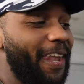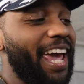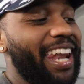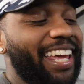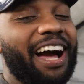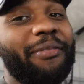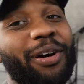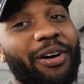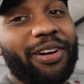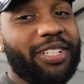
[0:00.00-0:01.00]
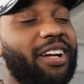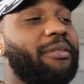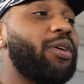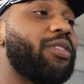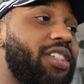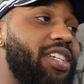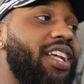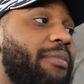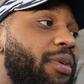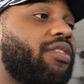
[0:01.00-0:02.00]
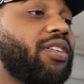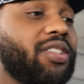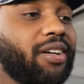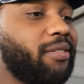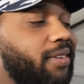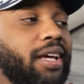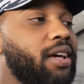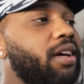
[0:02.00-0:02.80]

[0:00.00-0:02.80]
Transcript: and I had it down my car and scared both the shit out of both of us out.